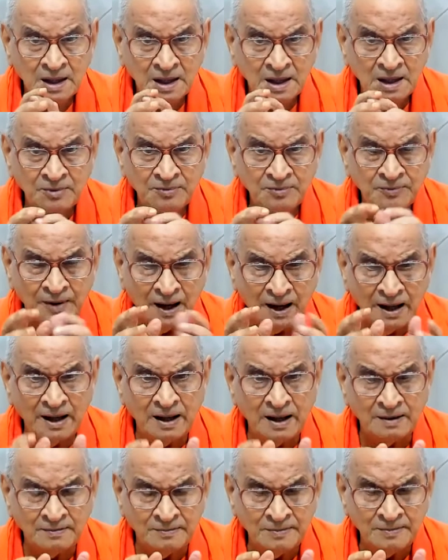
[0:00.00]
If I
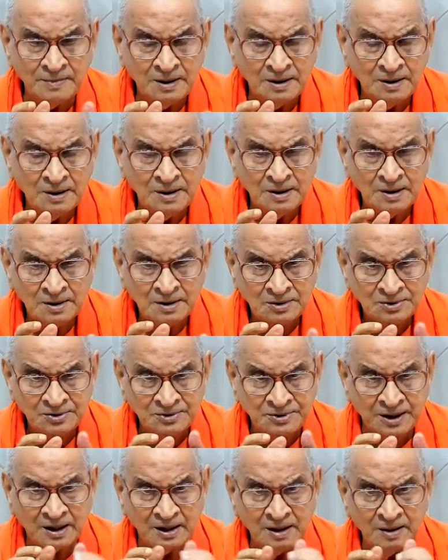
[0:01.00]
am
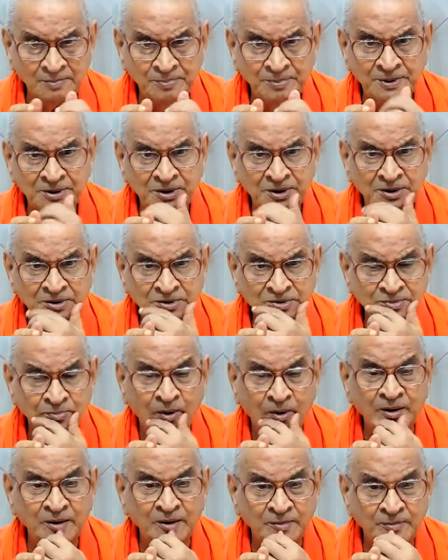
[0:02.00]
stuck up in this
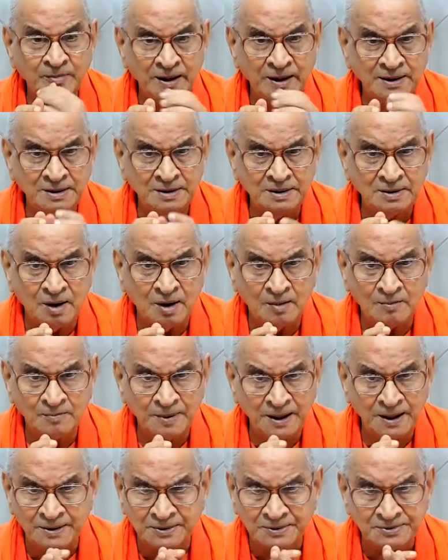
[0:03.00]
body-mind
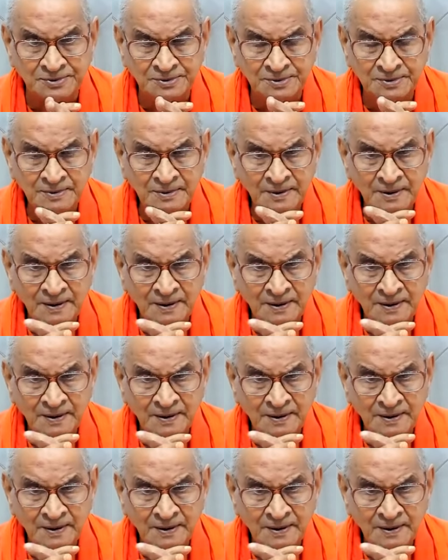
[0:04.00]
complex,